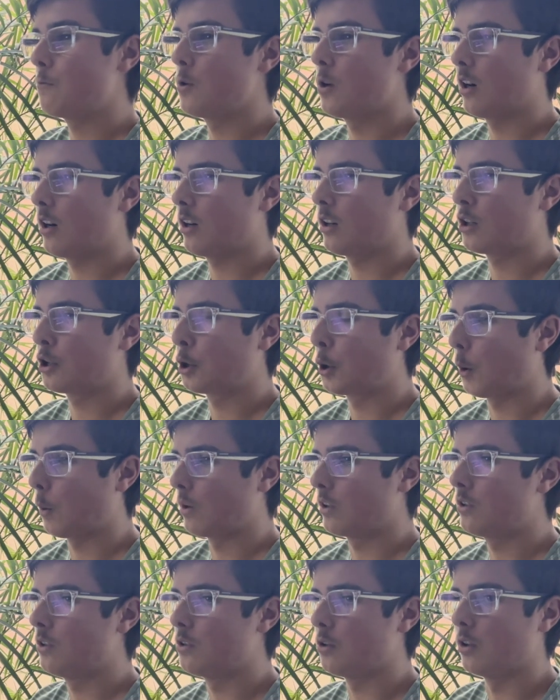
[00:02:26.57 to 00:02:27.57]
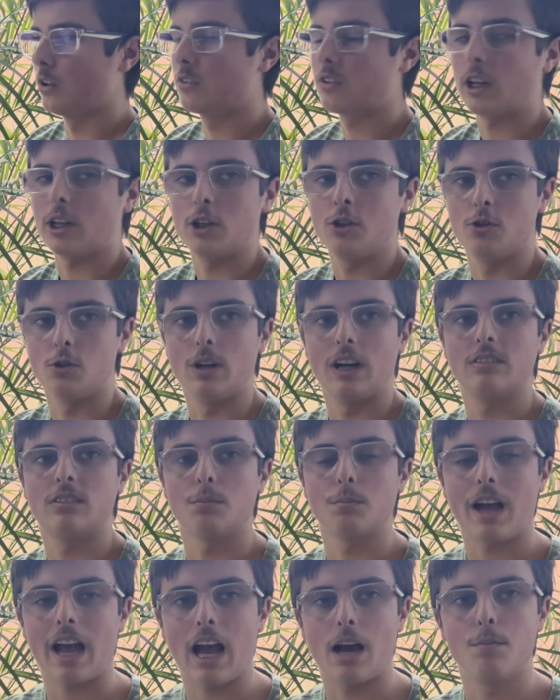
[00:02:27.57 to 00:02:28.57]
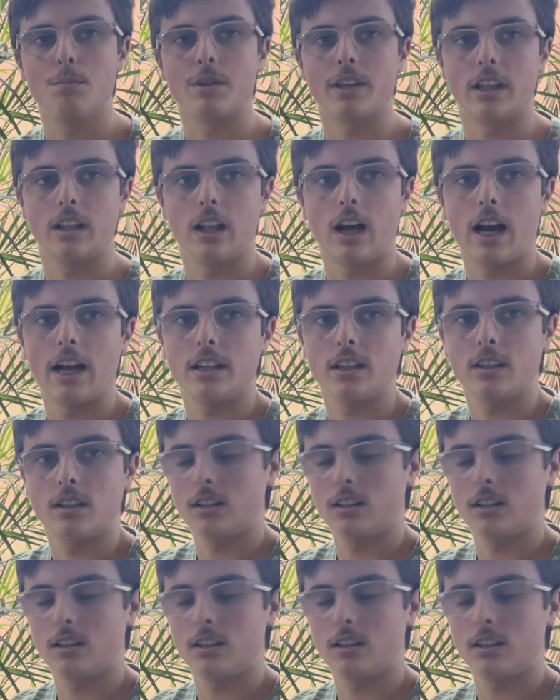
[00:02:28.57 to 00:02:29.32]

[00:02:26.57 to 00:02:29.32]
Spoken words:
you are going to do this, that you do have some ambient light